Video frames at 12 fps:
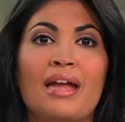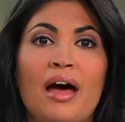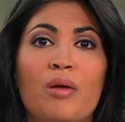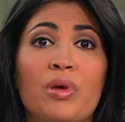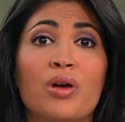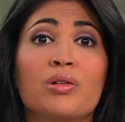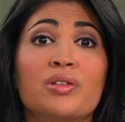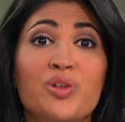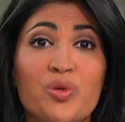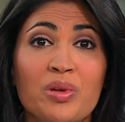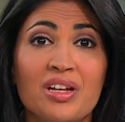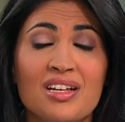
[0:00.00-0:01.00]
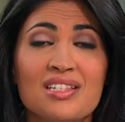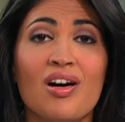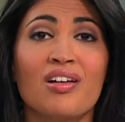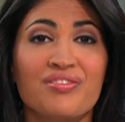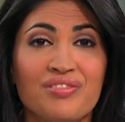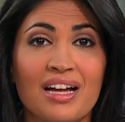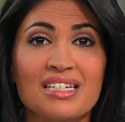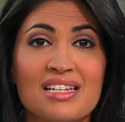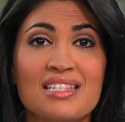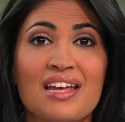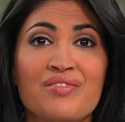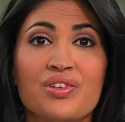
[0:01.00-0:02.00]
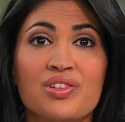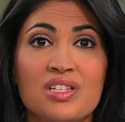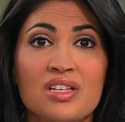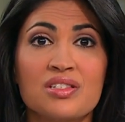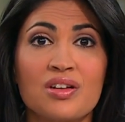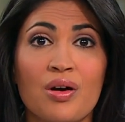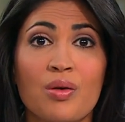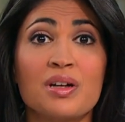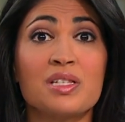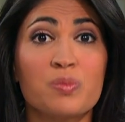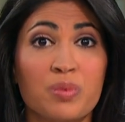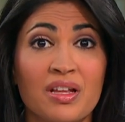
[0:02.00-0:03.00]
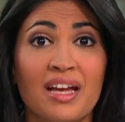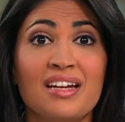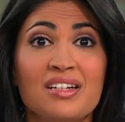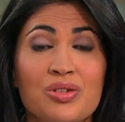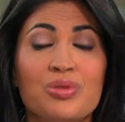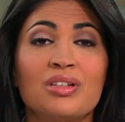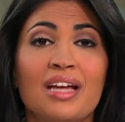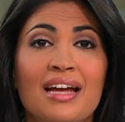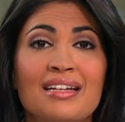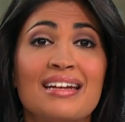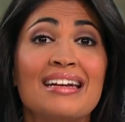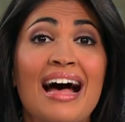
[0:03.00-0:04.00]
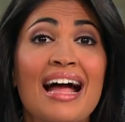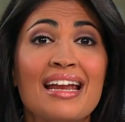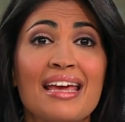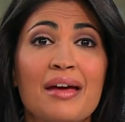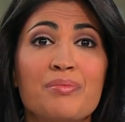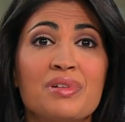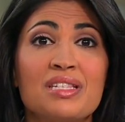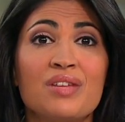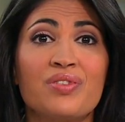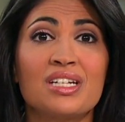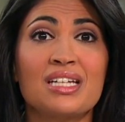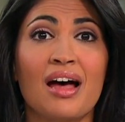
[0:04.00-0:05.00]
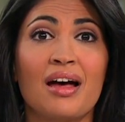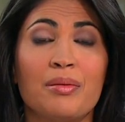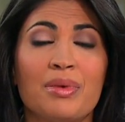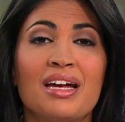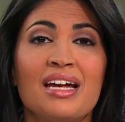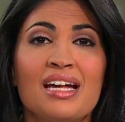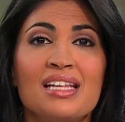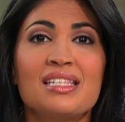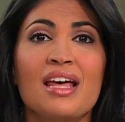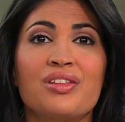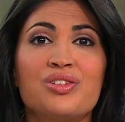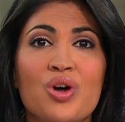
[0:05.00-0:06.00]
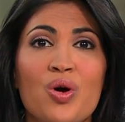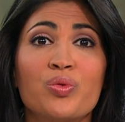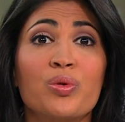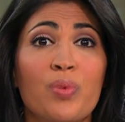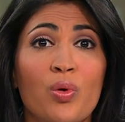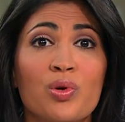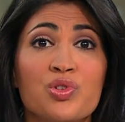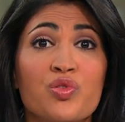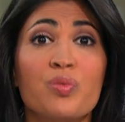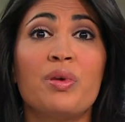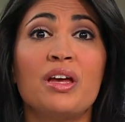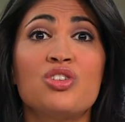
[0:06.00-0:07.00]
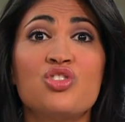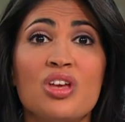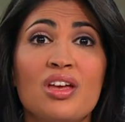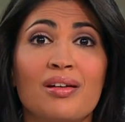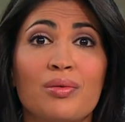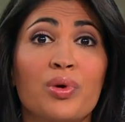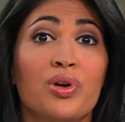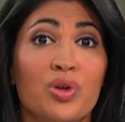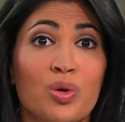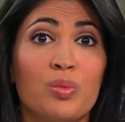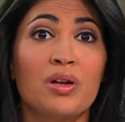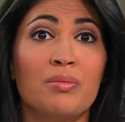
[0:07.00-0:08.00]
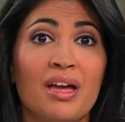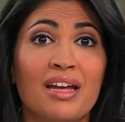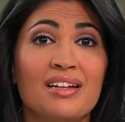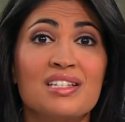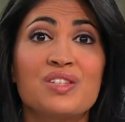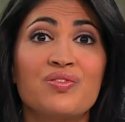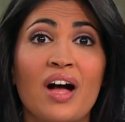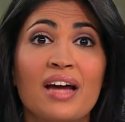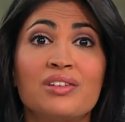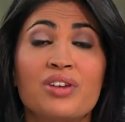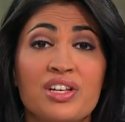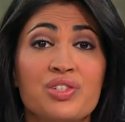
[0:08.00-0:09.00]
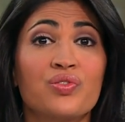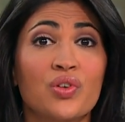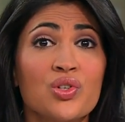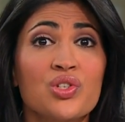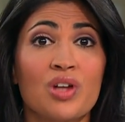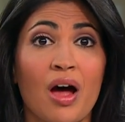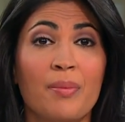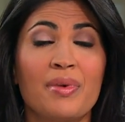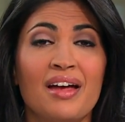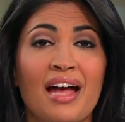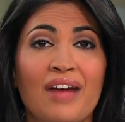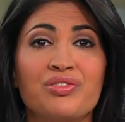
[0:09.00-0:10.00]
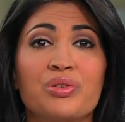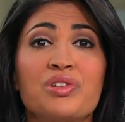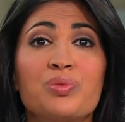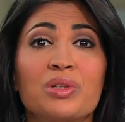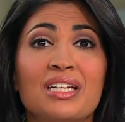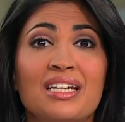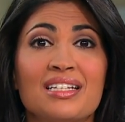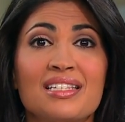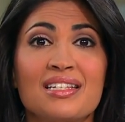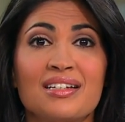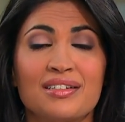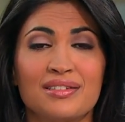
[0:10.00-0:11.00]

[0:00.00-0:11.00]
now, Merrill Newman is on a flight to San Francisco, his plane due to land at nine A M Pacific time. Seth Doane reports from Beijing, where Newman made his final, his first stop after his release.